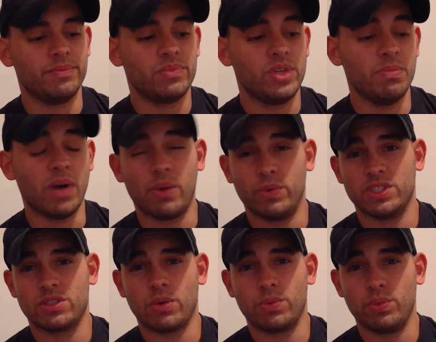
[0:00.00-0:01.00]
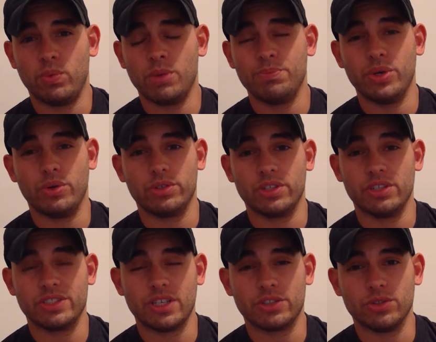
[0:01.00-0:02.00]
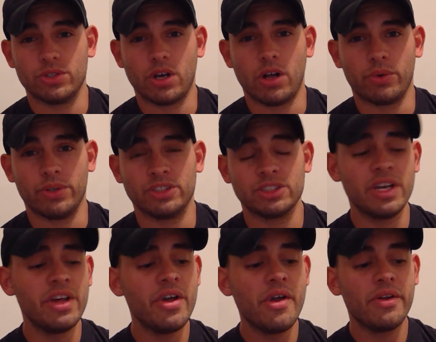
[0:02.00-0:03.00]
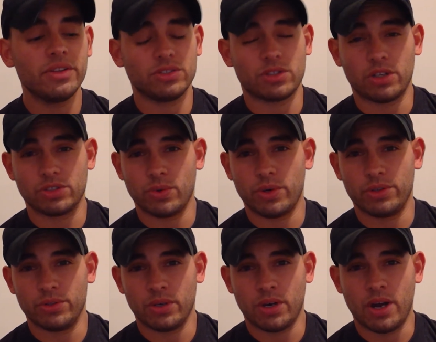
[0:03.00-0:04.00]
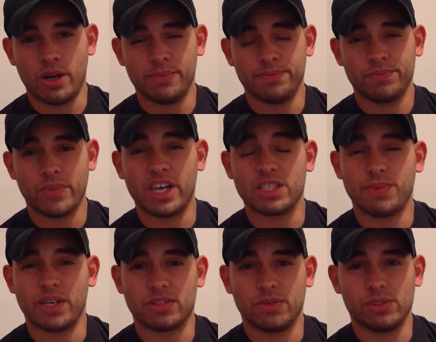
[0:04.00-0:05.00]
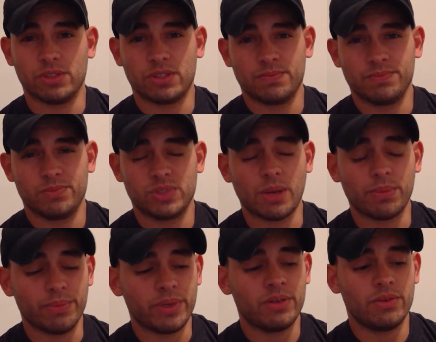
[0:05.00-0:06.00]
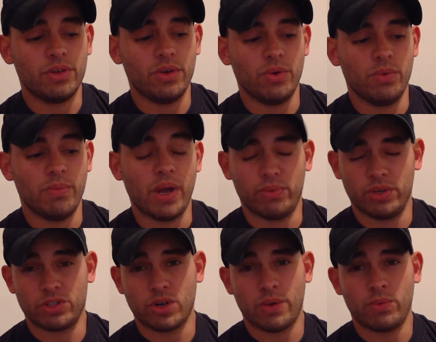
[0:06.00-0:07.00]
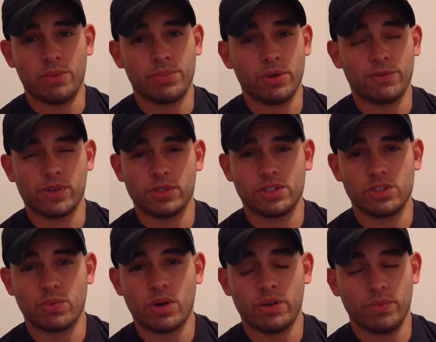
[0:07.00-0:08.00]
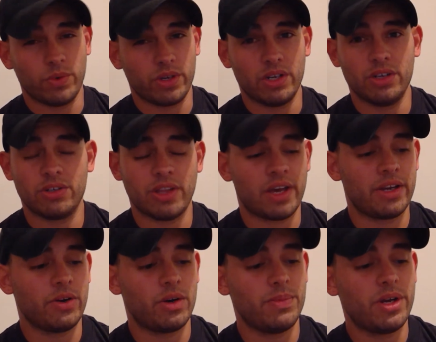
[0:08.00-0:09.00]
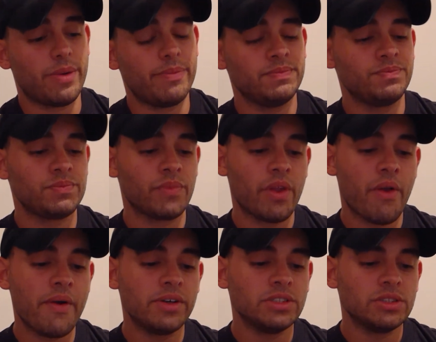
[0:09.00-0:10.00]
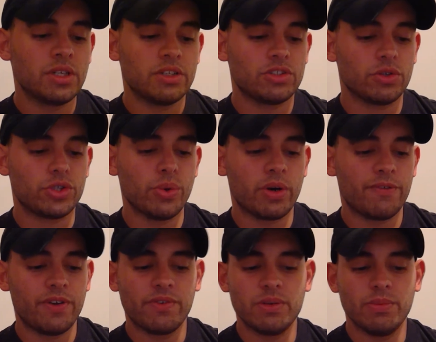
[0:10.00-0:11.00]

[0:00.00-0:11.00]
You might want to start with 1 pill to assess your tolerance. There's also other aspects of this supplement. You may want to try 1 pill first as well. We'll get into that here in a minute. So 250